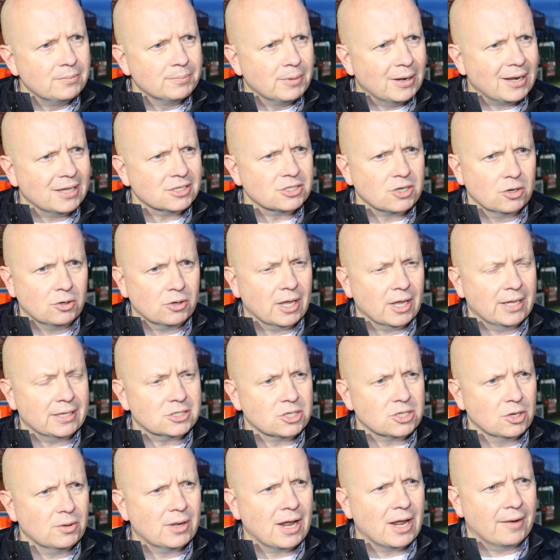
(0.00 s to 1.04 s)
But let's not get
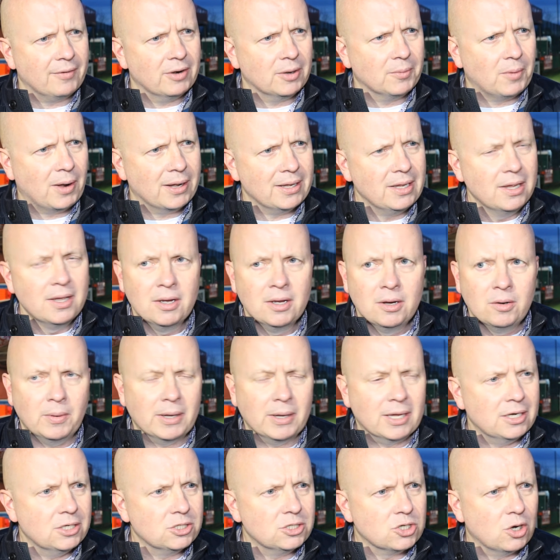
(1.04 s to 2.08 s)
too carried away. We
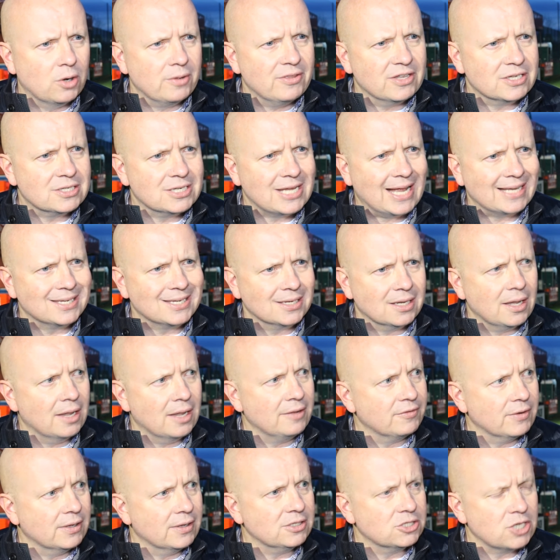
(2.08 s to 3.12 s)
can enjoy this Saturday
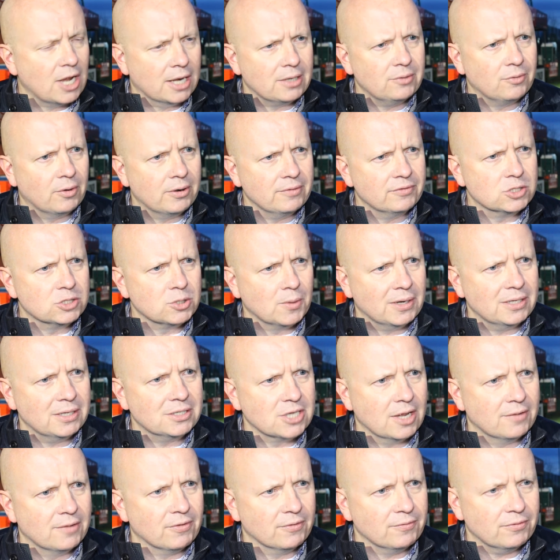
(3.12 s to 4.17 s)
evening. Evening, January the
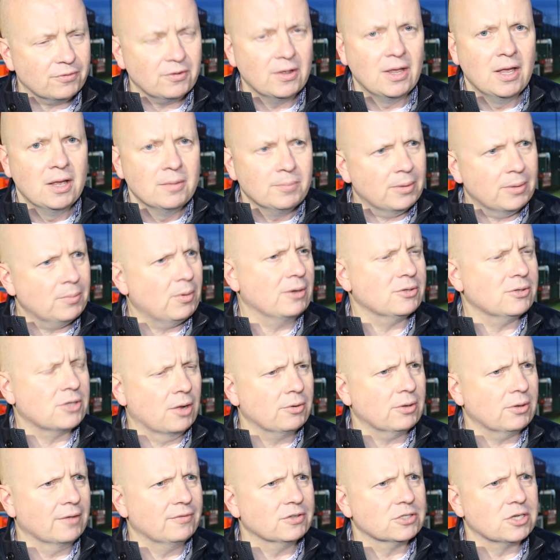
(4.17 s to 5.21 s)
27th, but
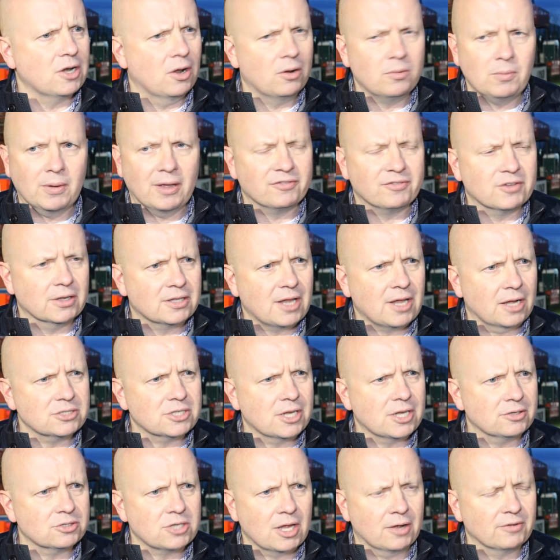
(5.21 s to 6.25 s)
don't give us long. We have to
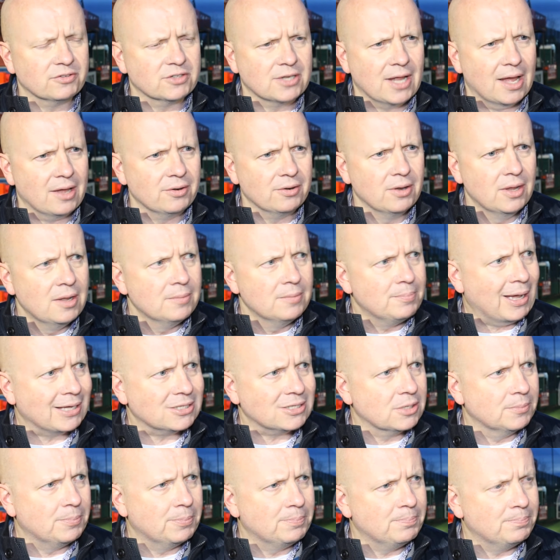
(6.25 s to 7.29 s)
dust ourselves down back
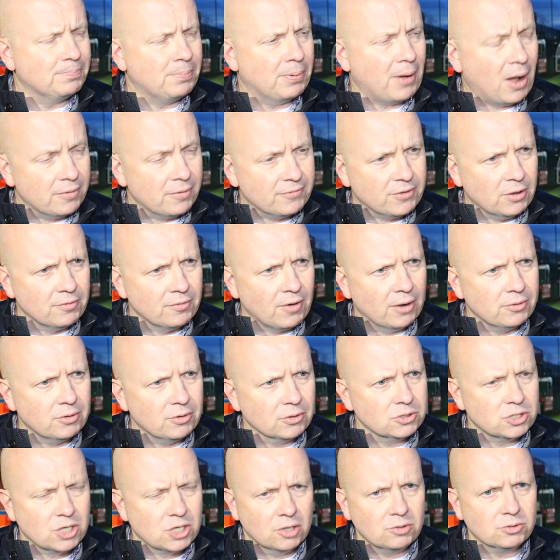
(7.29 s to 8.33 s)
to Parkview Road
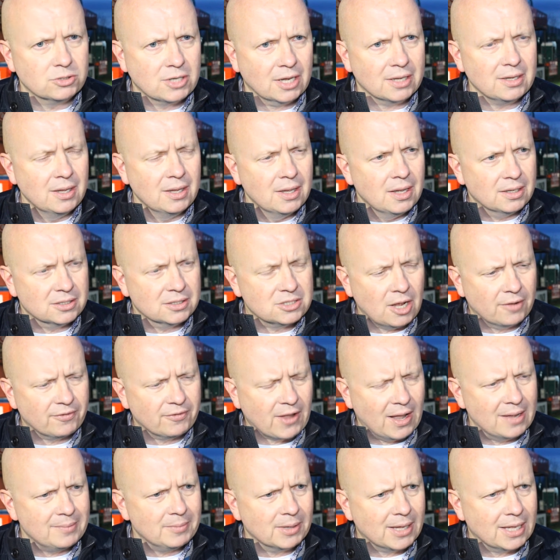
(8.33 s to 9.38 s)
on Tuesday, a tough
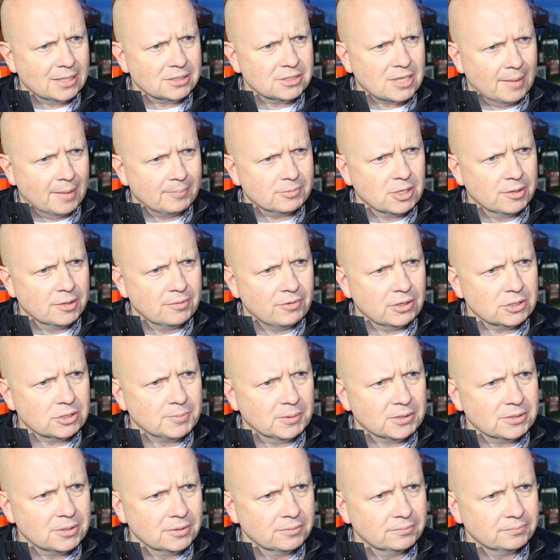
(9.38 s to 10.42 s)
game against Hampton and Richmond.